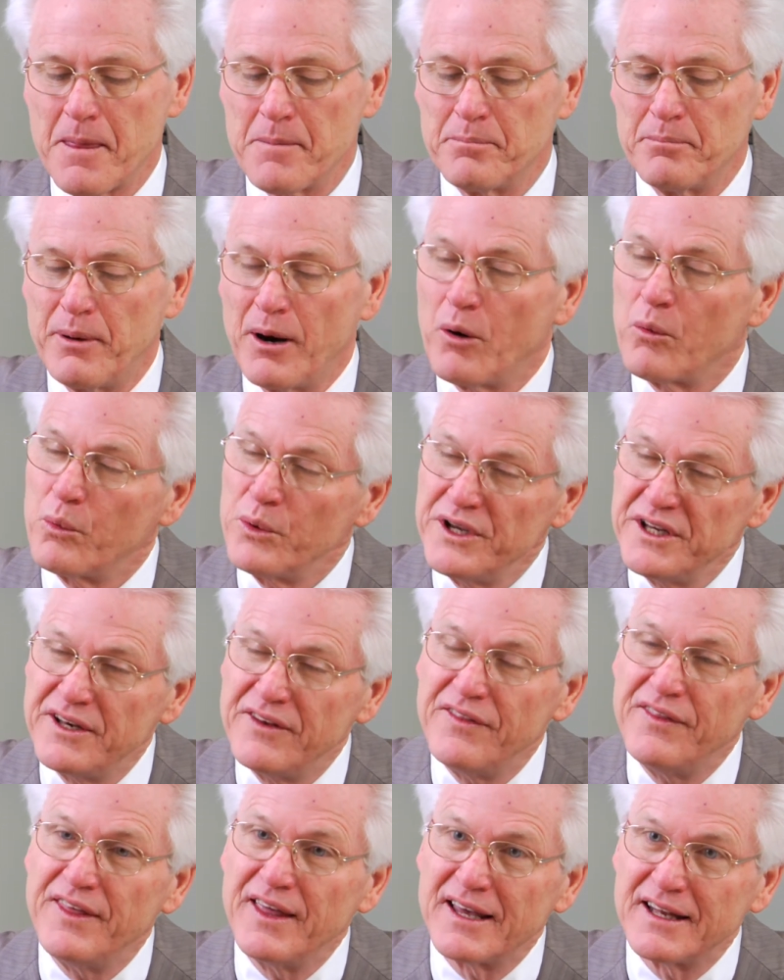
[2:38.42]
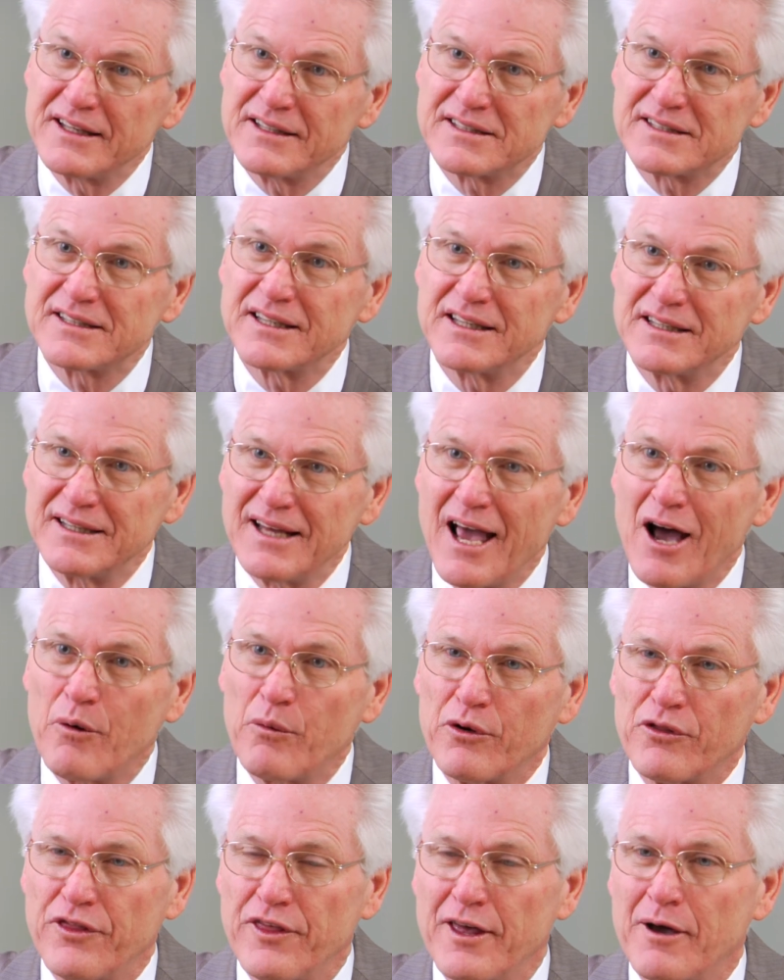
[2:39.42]
But we then sit
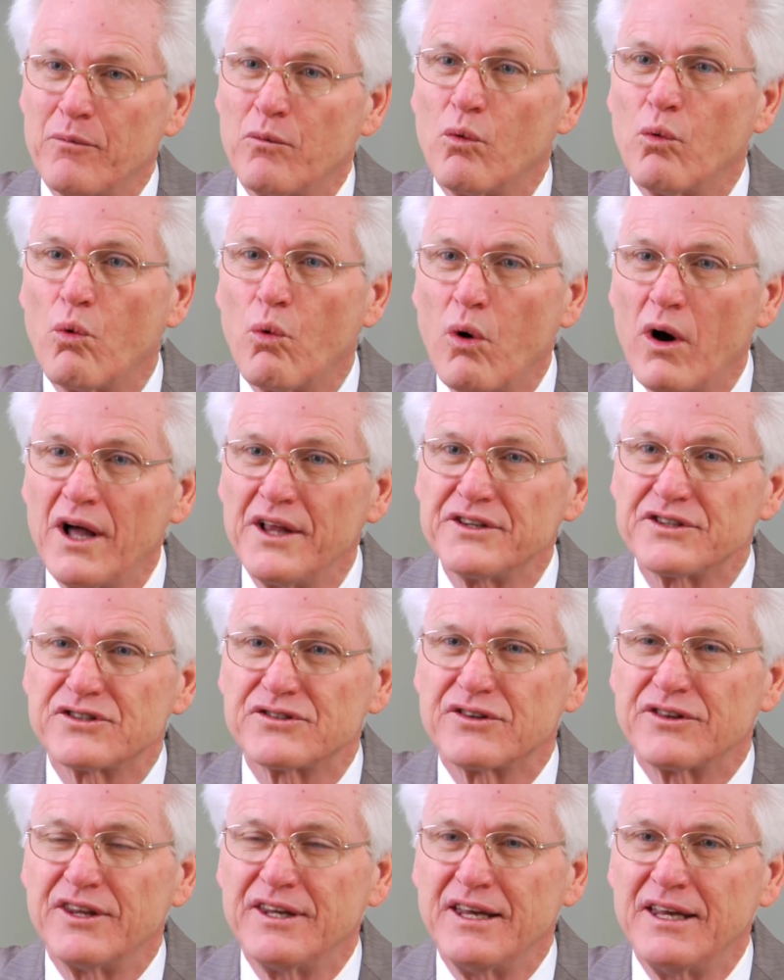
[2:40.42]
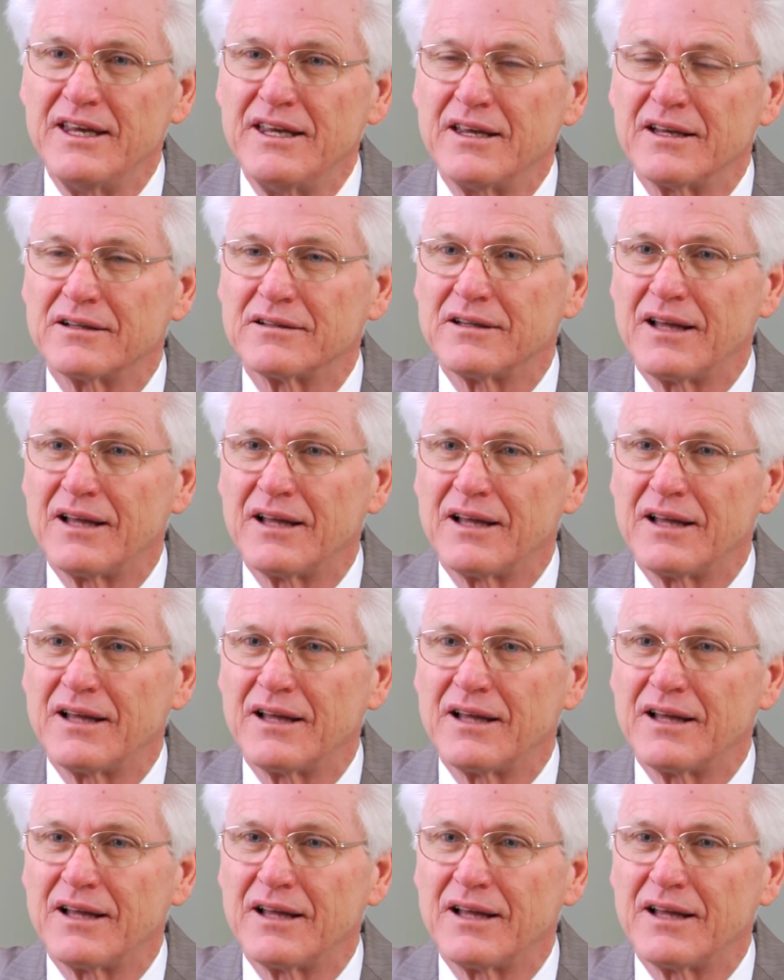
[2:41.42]
down with them once the